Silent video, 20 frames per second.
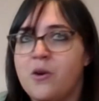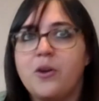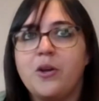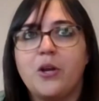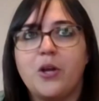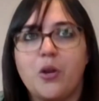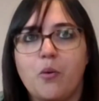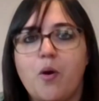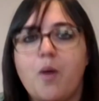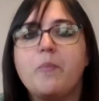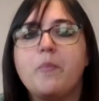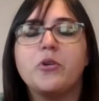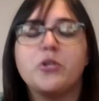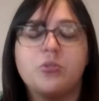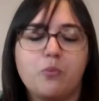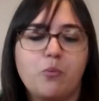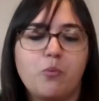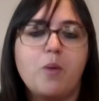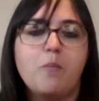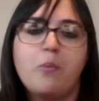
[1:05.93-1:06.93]
you know, what
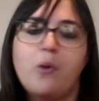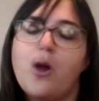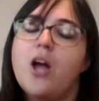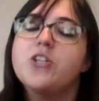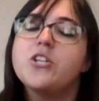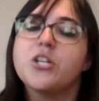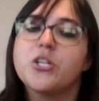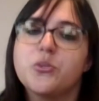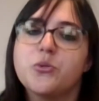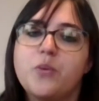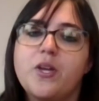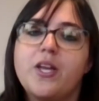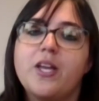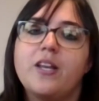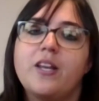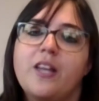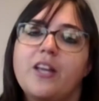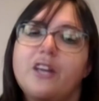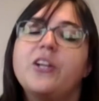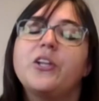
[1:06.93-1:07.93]
what projects we
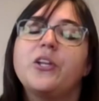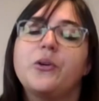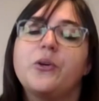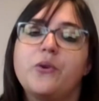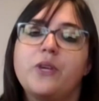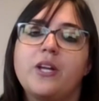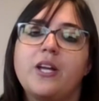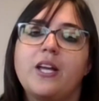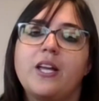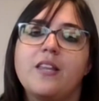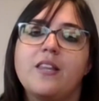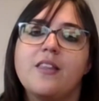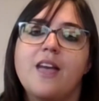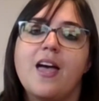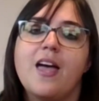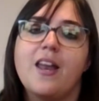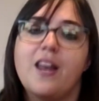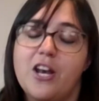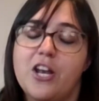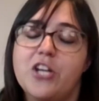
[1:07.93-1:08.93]
can include in
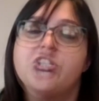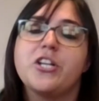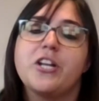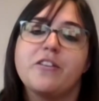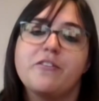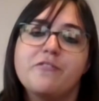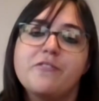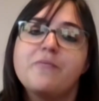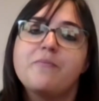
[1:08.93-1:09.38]
that initiative.